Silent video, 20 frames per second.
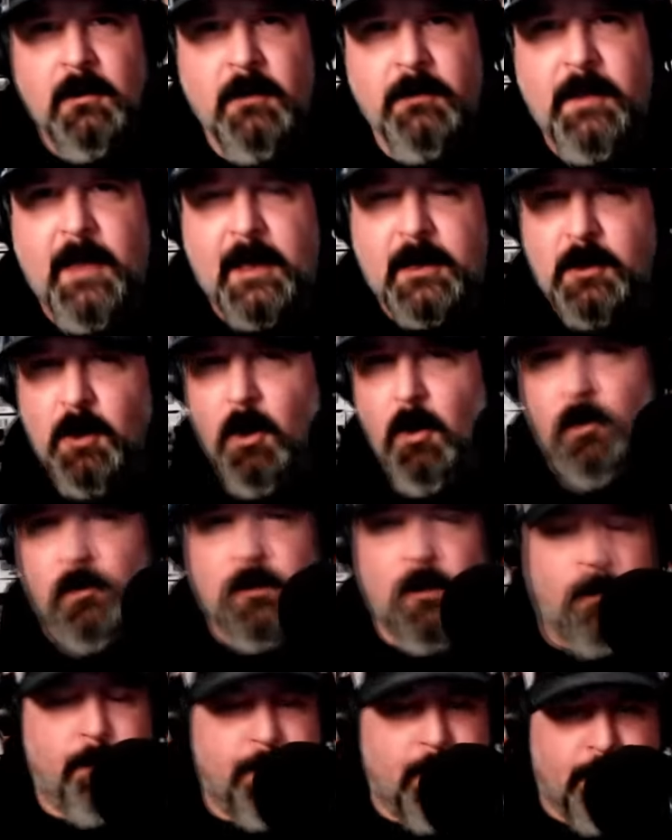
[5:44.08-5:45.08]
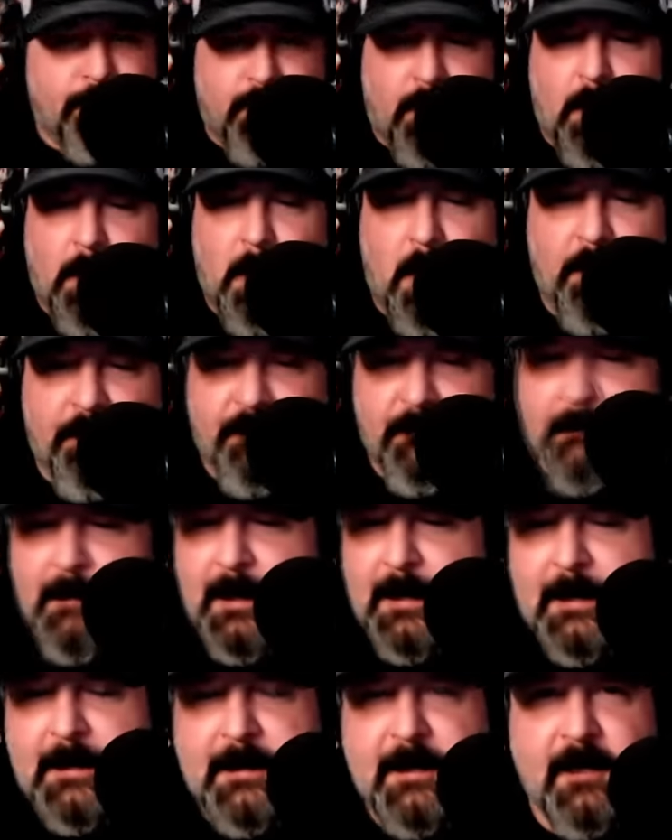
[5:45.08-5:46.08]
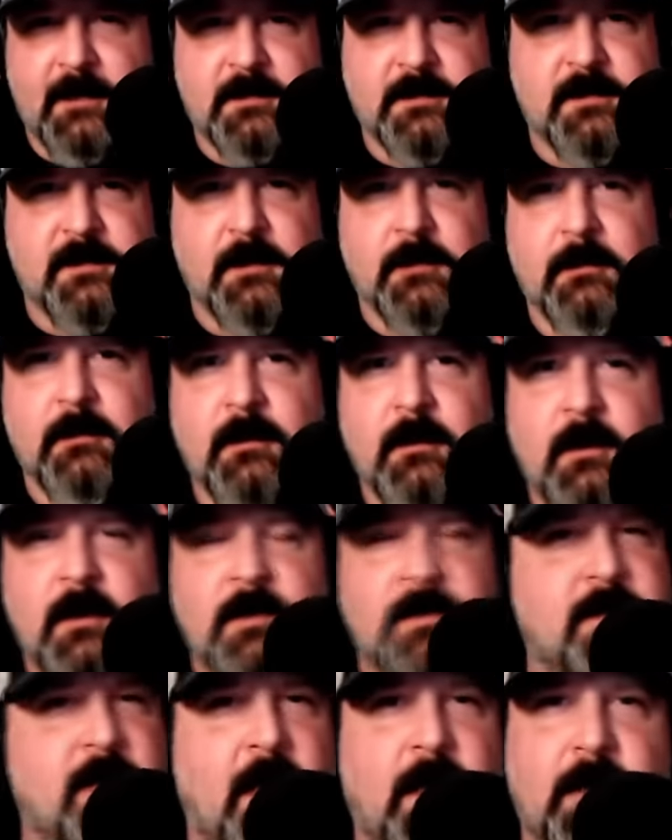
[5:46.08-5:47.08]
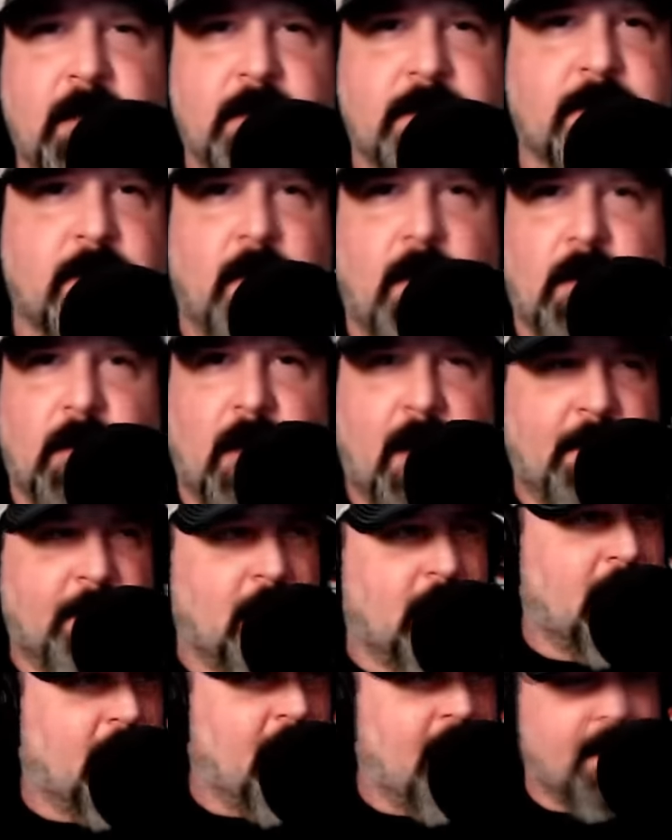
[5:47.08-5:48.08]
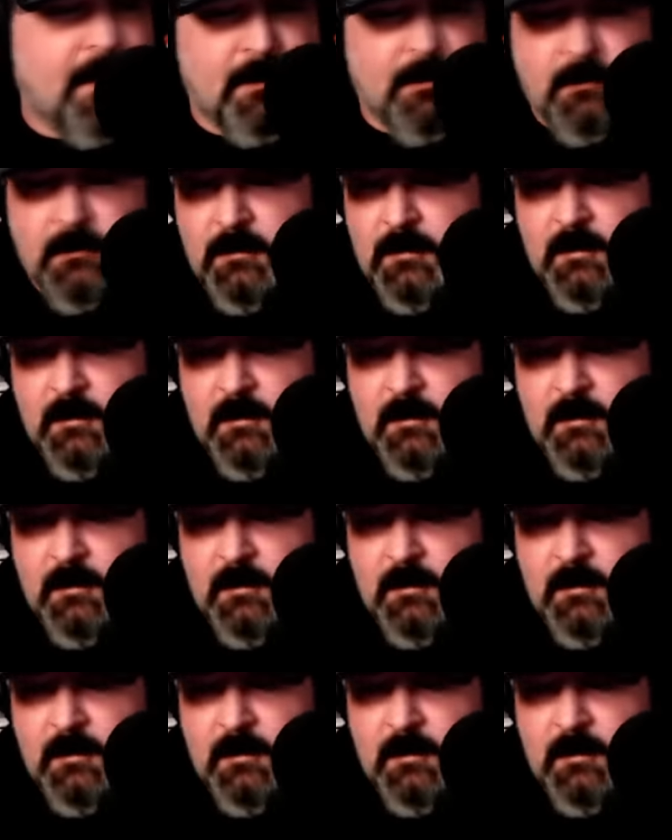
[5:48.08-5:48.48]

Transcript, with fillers: that cold open promo from Eddie Kingston, saying it's all on the line.